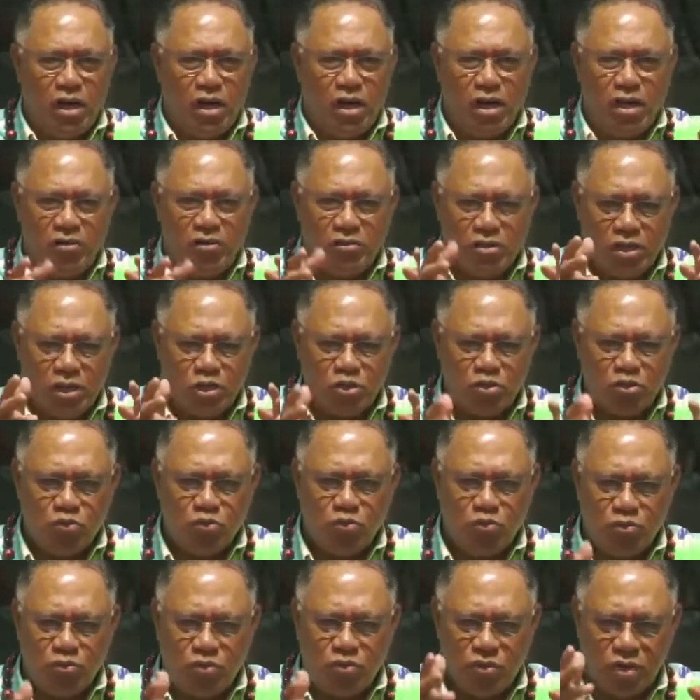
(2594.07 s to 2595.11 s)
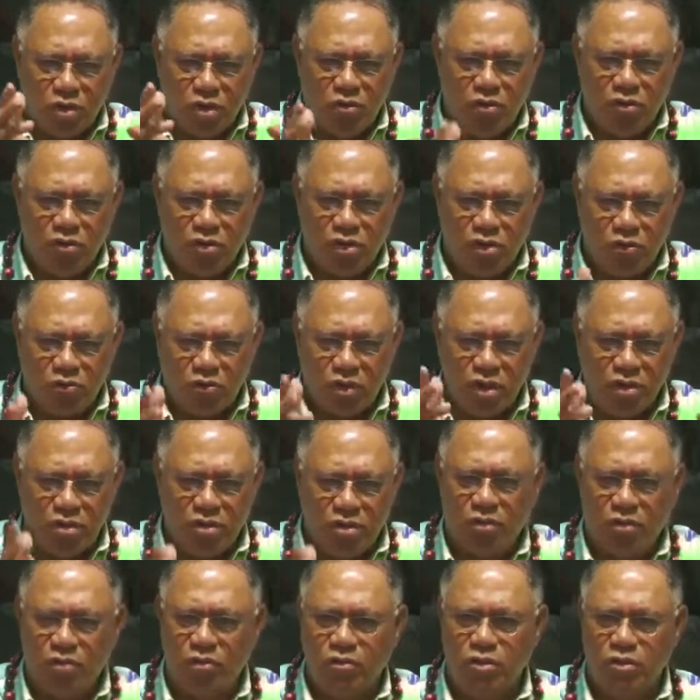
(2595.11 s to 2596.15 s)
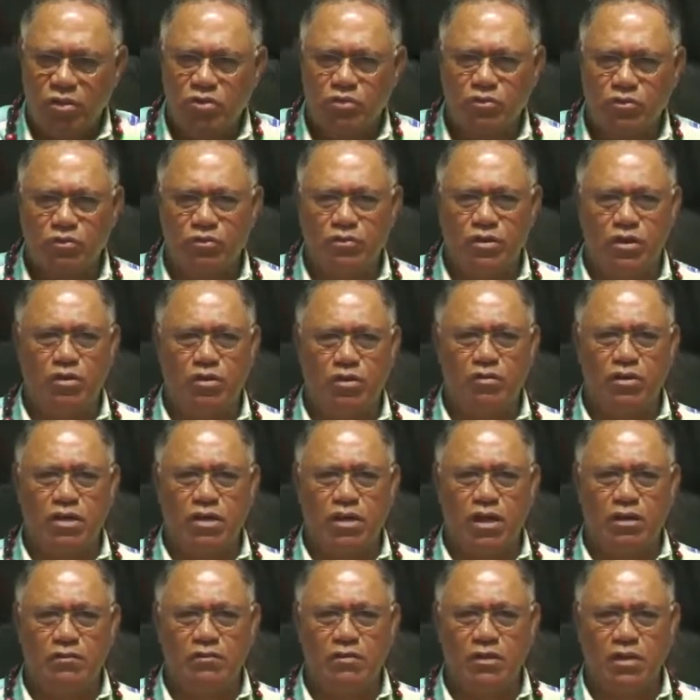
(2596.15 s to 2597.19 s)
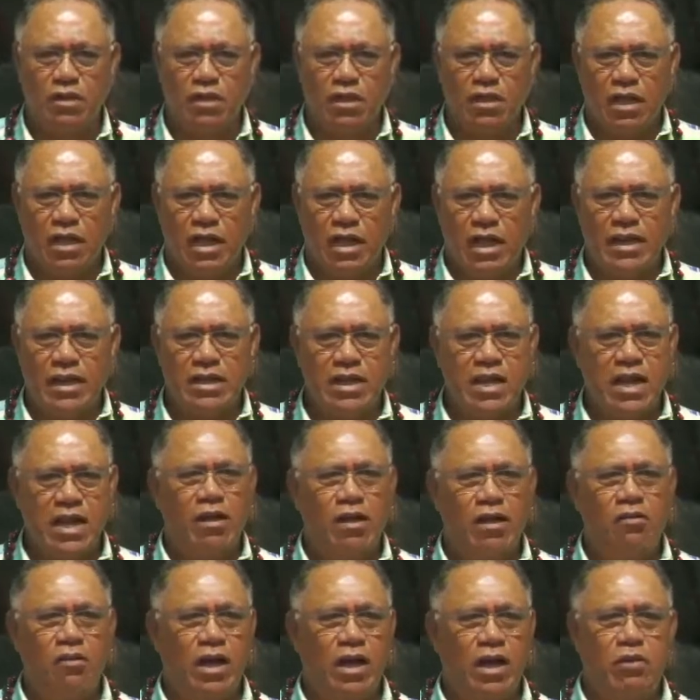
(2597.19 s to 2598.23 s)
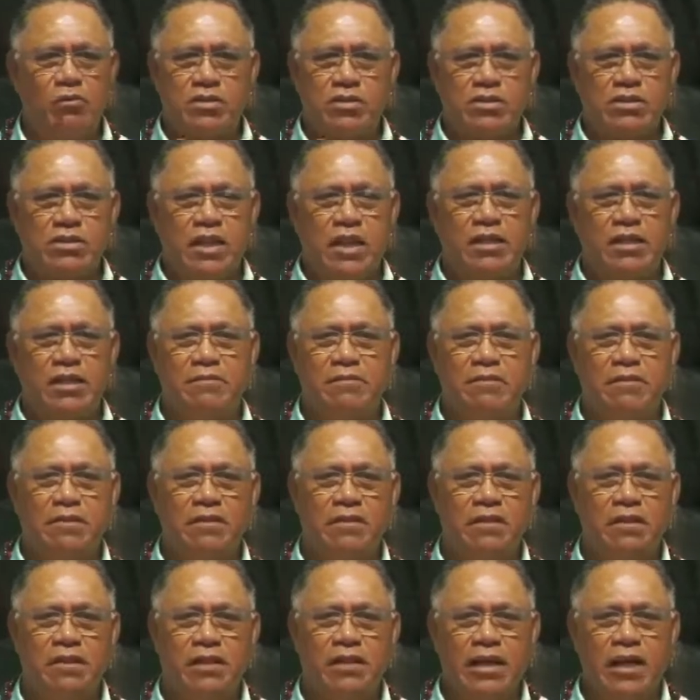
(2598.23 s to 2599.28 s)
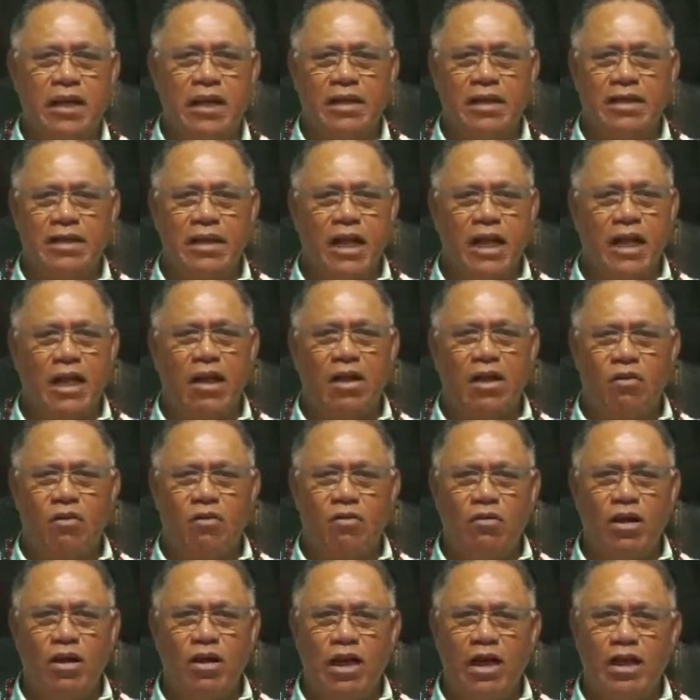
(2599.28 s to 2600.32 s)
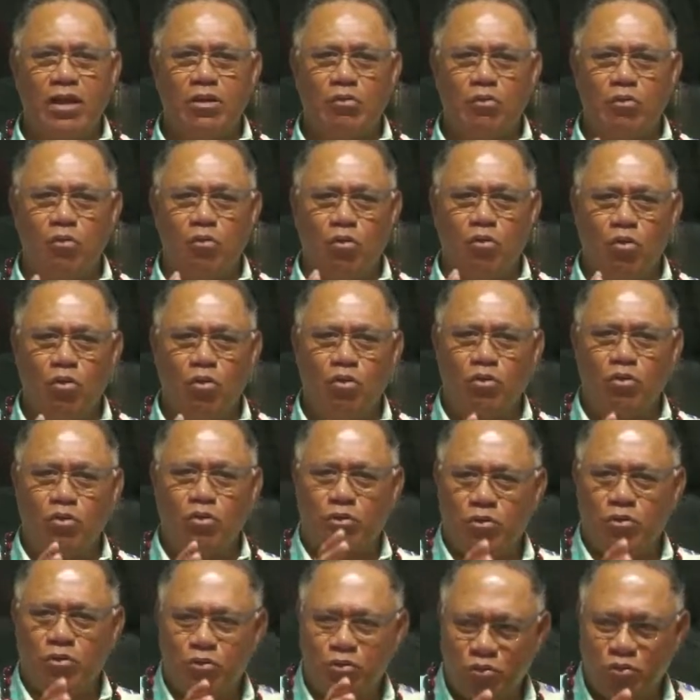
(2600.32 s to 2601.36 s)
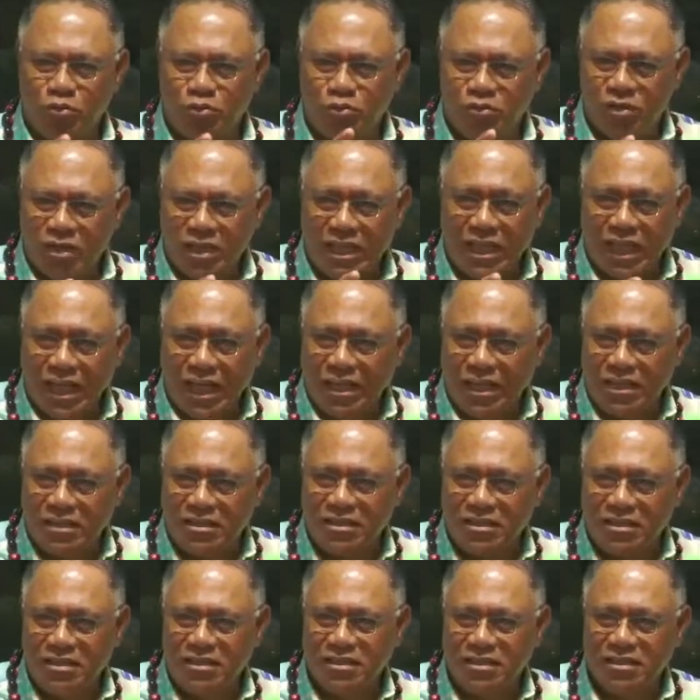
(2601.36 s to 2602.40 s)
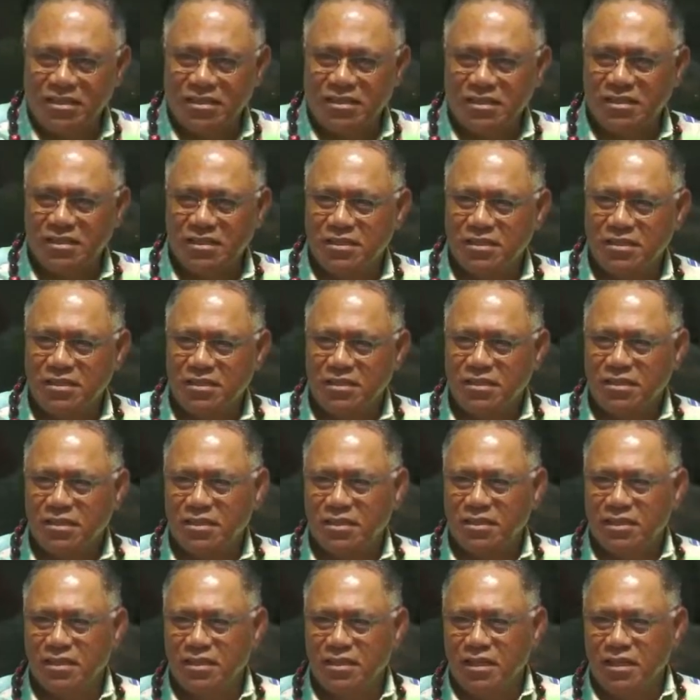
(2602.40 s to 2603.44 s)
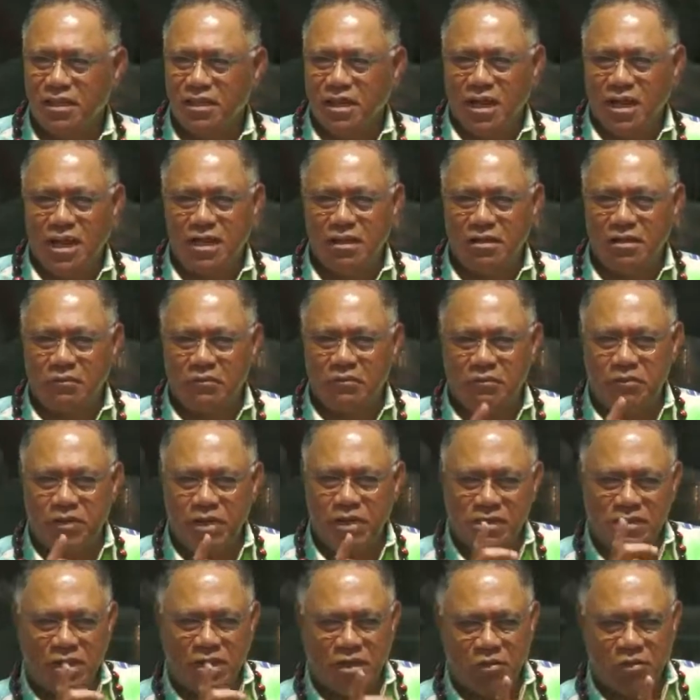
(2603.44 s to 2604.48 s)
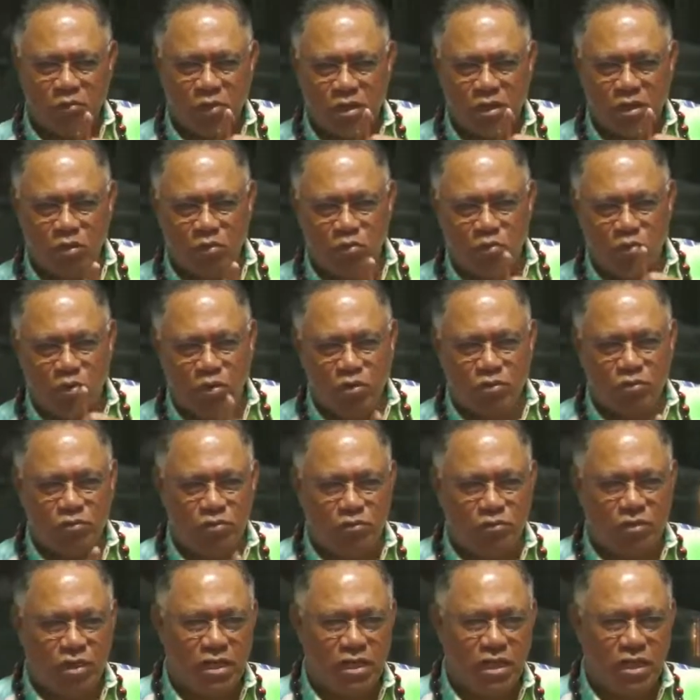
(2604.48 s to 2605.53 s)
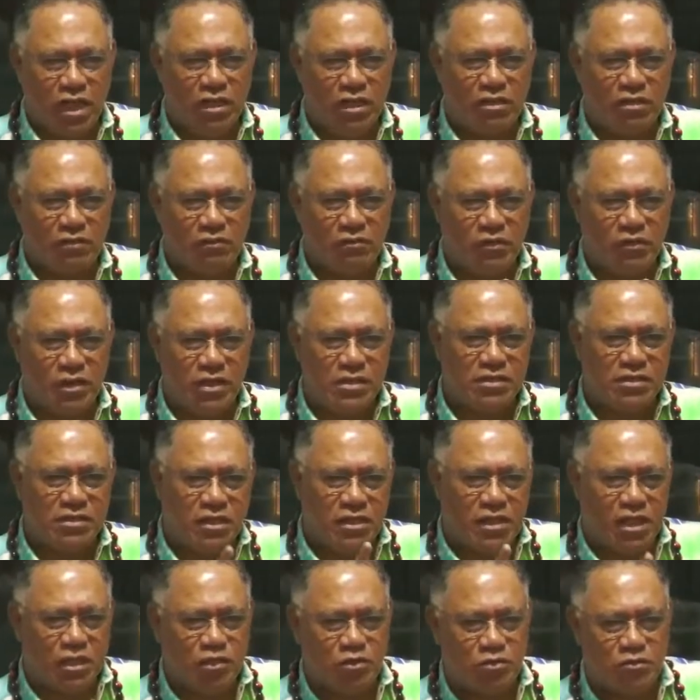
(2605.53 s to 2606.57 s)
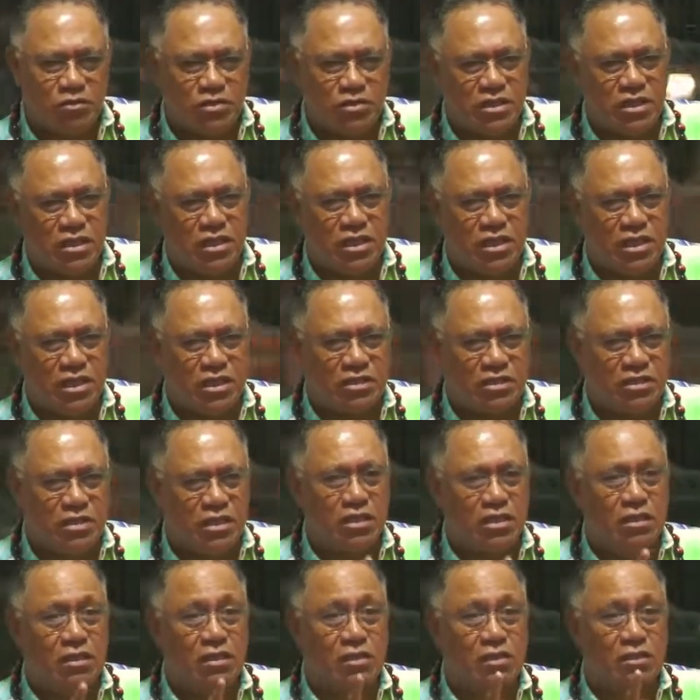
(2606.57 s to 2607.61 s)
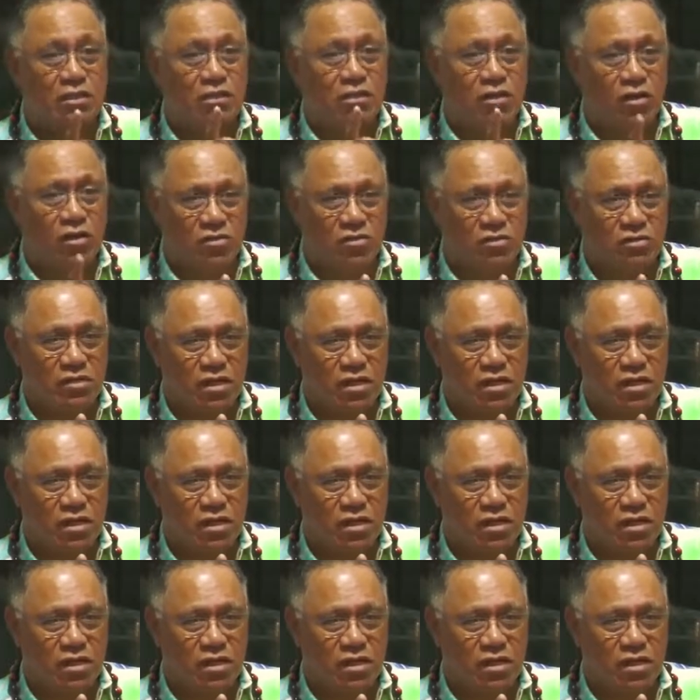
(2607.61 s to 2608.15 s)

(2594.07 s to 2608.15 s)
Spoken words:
Yesu, the only way, the only truth, the only life. And now I would say, and now I walk through the gate. And the first thing when you walk through the gate, the first thing that you see is the altar.